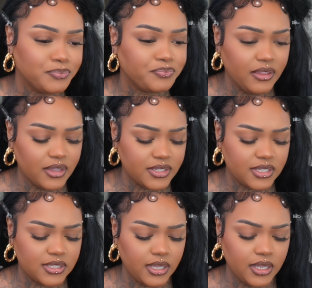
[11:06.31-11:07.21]
And this
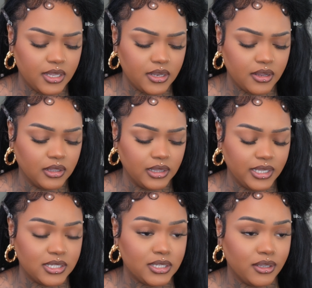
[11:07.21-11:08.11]
is in
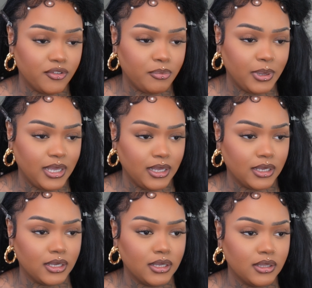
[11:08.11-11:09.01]
Glint of
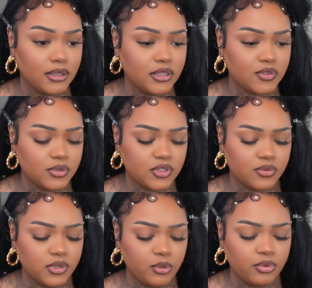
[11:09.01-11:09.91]
Pink. This one is
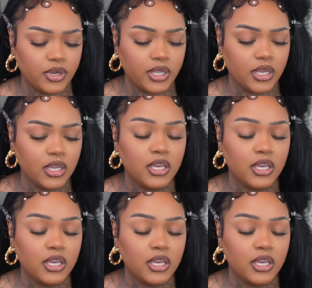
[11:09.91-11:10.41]
really pretty.